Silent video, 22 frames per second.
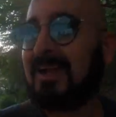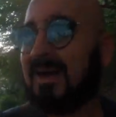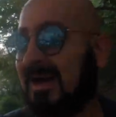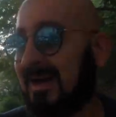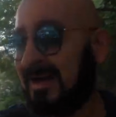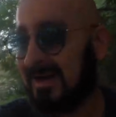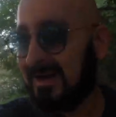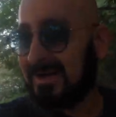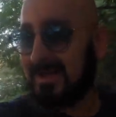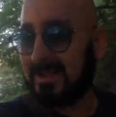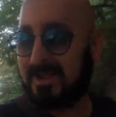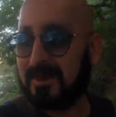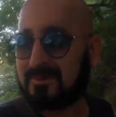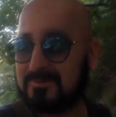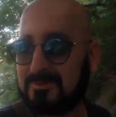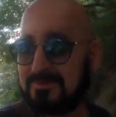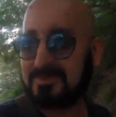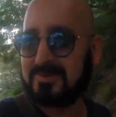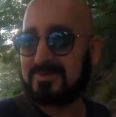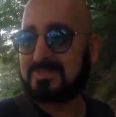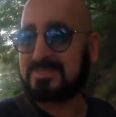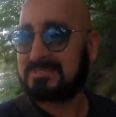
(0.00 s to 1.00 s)
Uh, and I'm
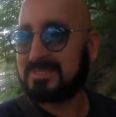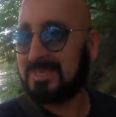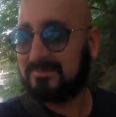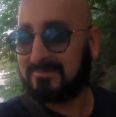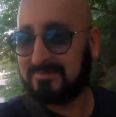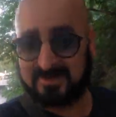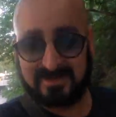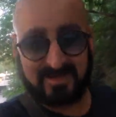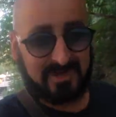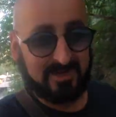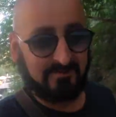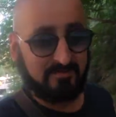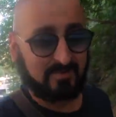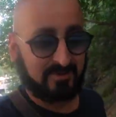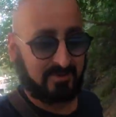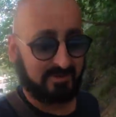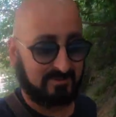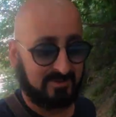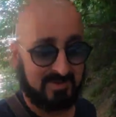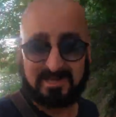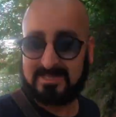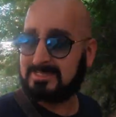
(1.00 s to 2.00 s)
doing this every day
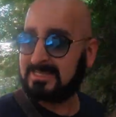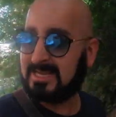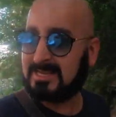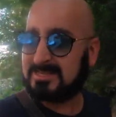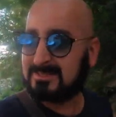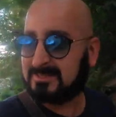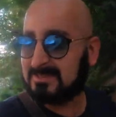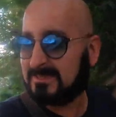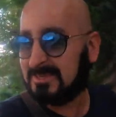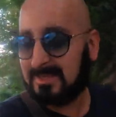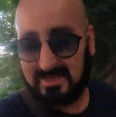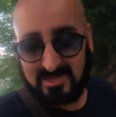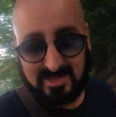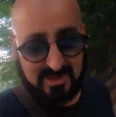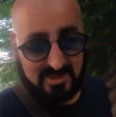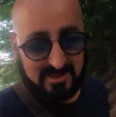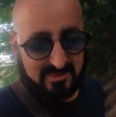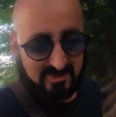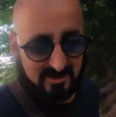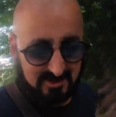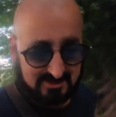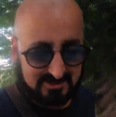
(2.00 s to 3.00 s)
pretty much. Actually,
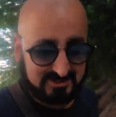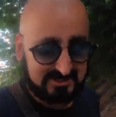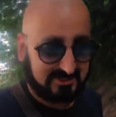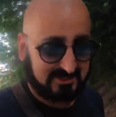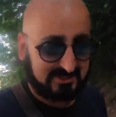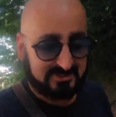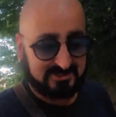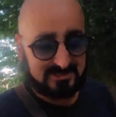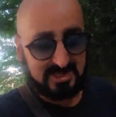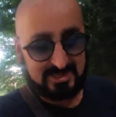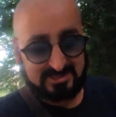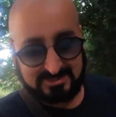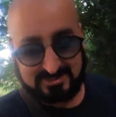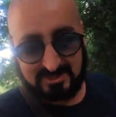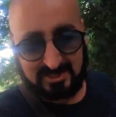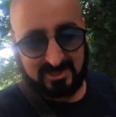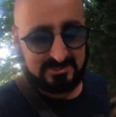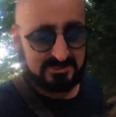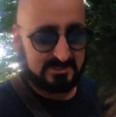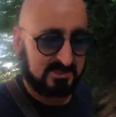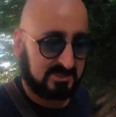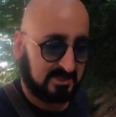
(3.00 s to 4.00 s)
not to this intensity.
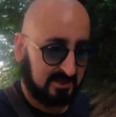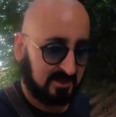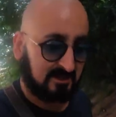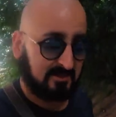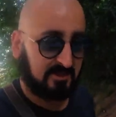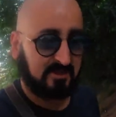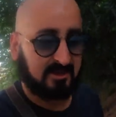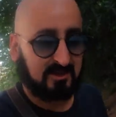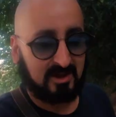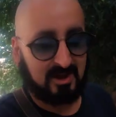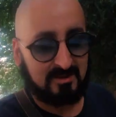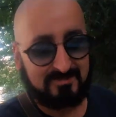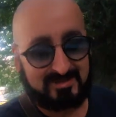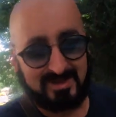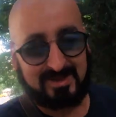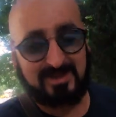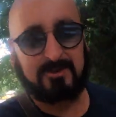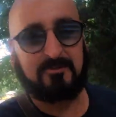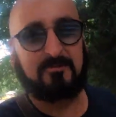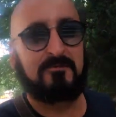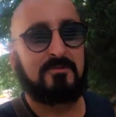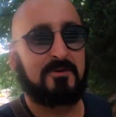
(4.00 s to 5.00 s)
I just think I think I'm
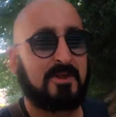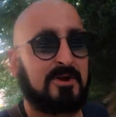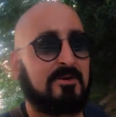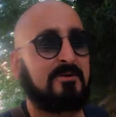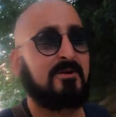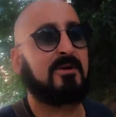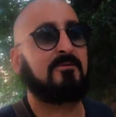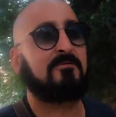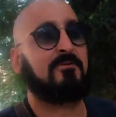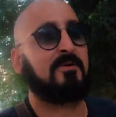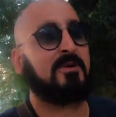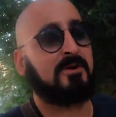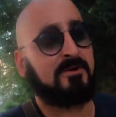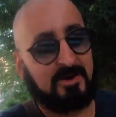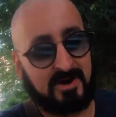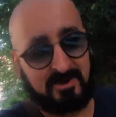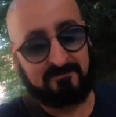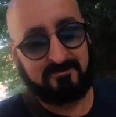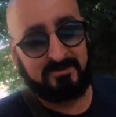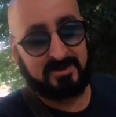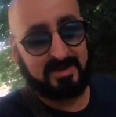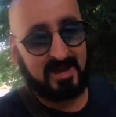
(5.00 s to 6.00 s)
getting fitter and fitter
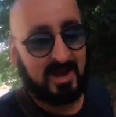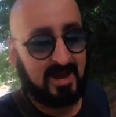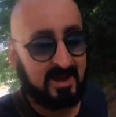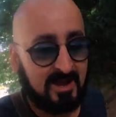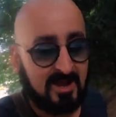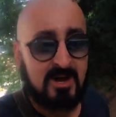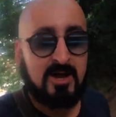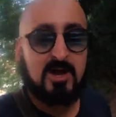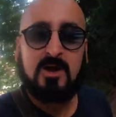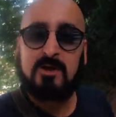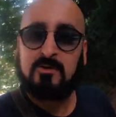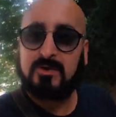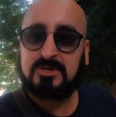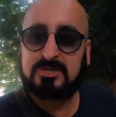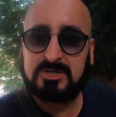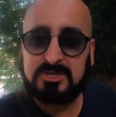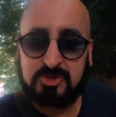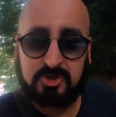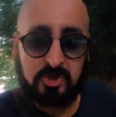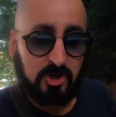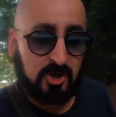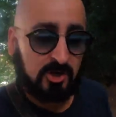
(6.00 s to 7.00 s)
every day, which
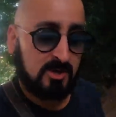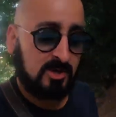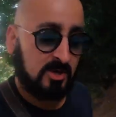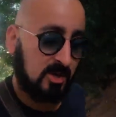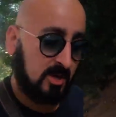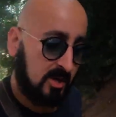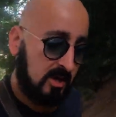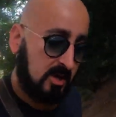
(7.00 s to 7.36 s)
is good.